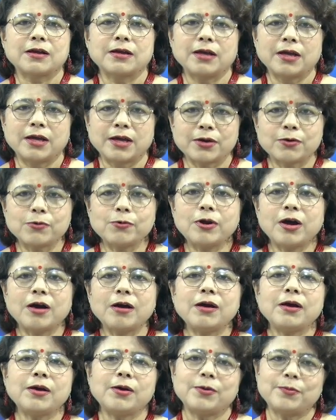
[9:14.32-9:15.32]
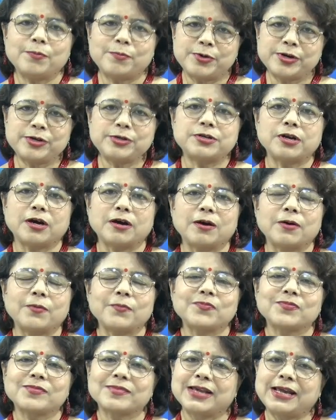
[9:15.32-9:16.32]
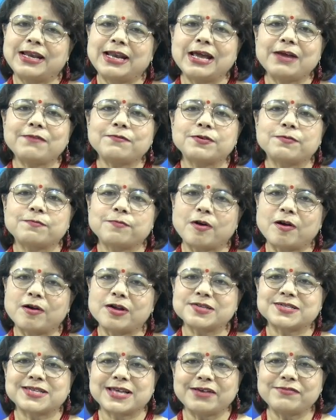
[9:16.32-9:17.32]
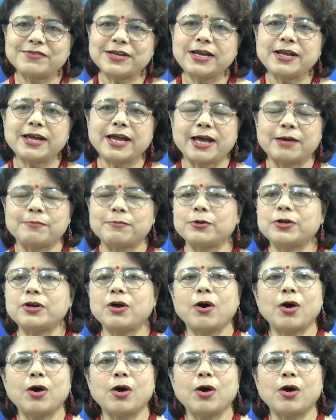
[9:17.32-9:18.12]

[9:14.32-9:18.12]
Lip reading: Kula Briddha. He left for his heavenly abode